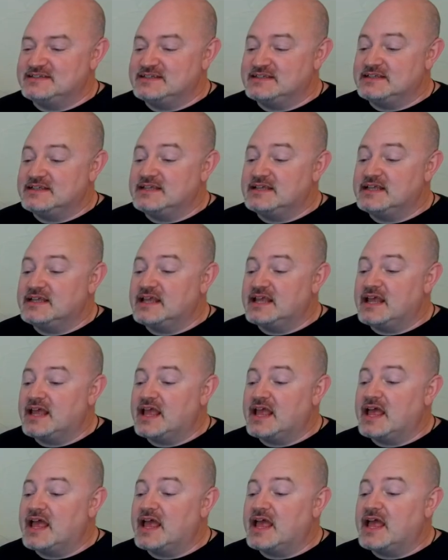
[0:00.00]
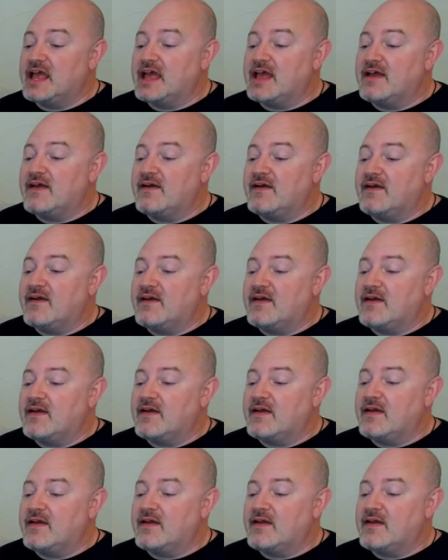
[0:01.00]

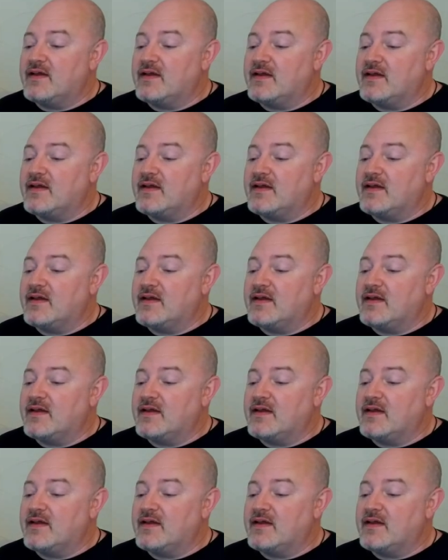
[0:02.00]
[no speech]